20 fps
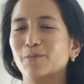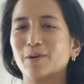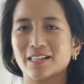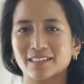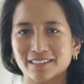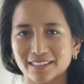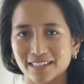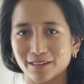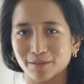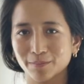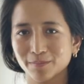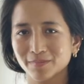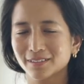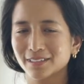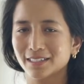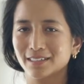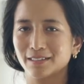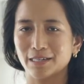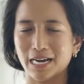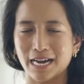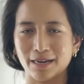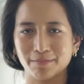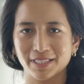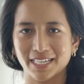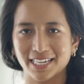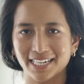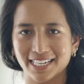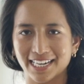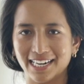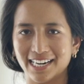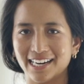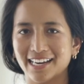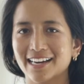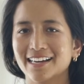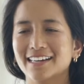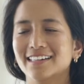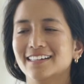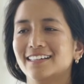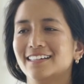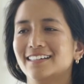Welcome. I'm
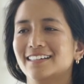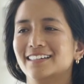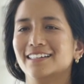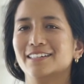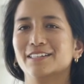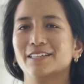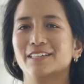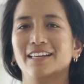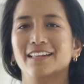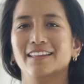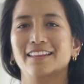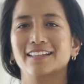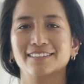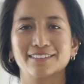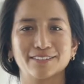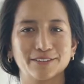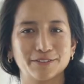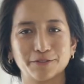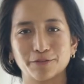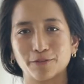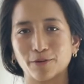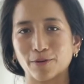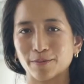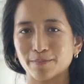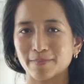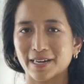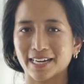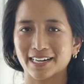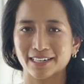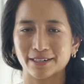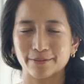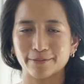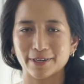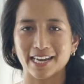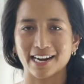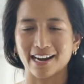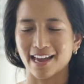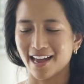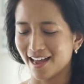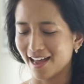Daniela. This is Forme by
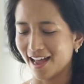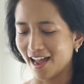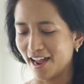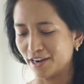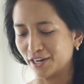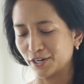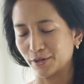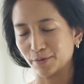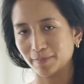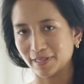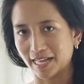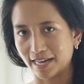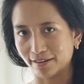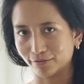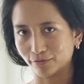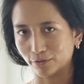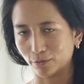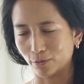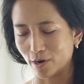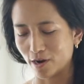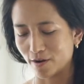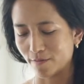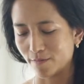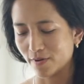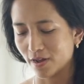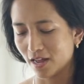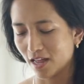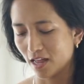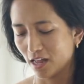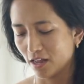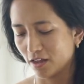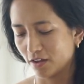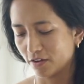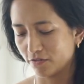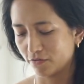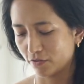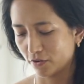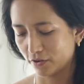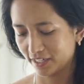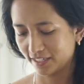Riviera, a new platform
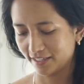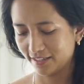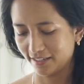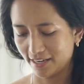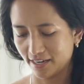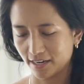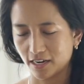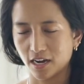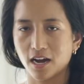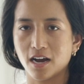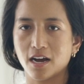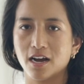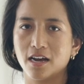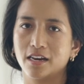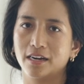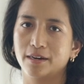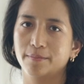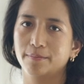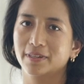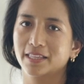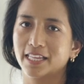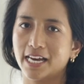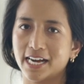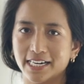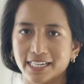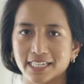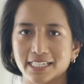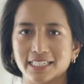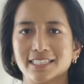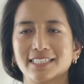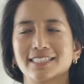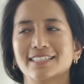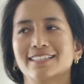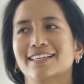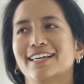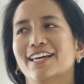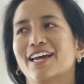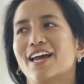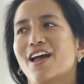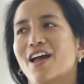focusing on Pilates,
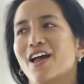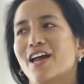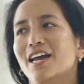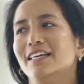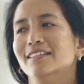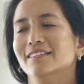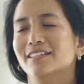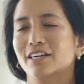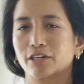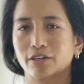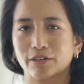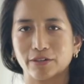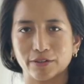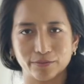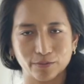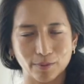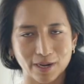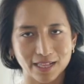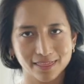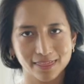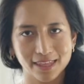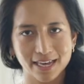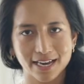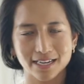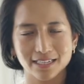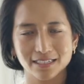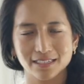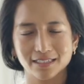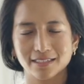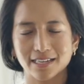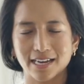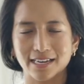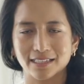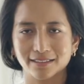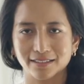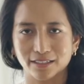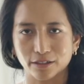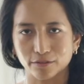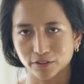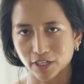integrative wellness,
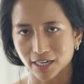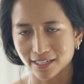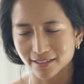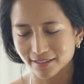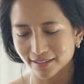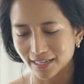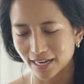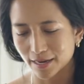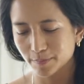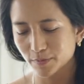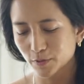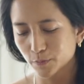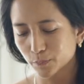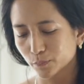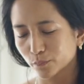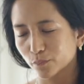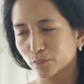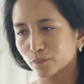and self-concept.